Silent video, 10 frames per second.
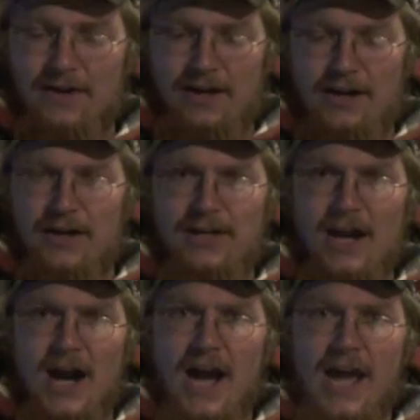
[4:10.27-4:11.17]
Are, are you
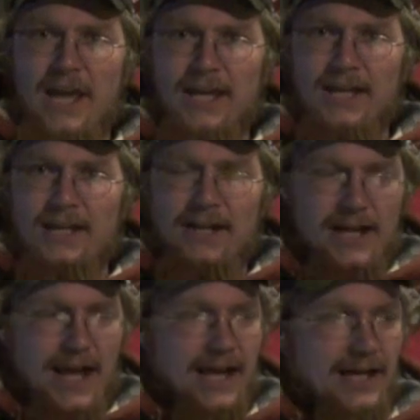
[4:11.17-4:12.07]
high? Are
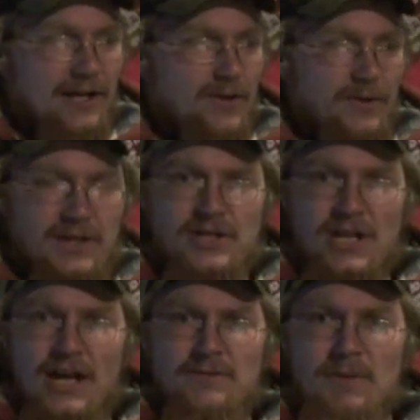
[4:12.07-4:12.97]
you hanging out with the
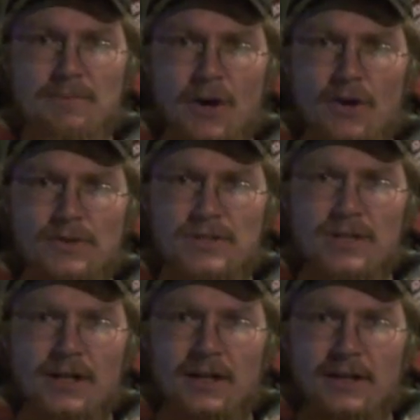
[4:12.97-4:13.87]
Jasmine
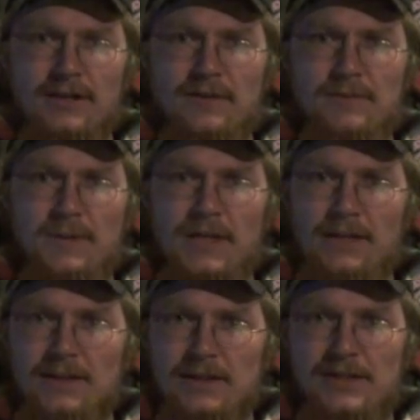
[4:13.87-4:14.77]
bros? You know what I
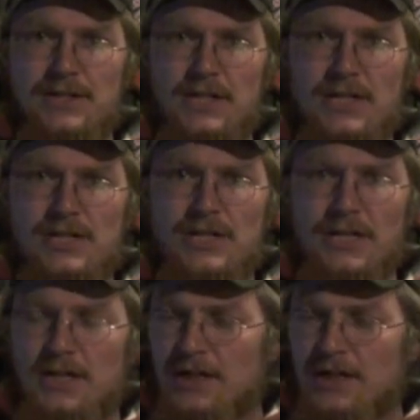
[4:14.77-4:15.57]
mean? Sheesh.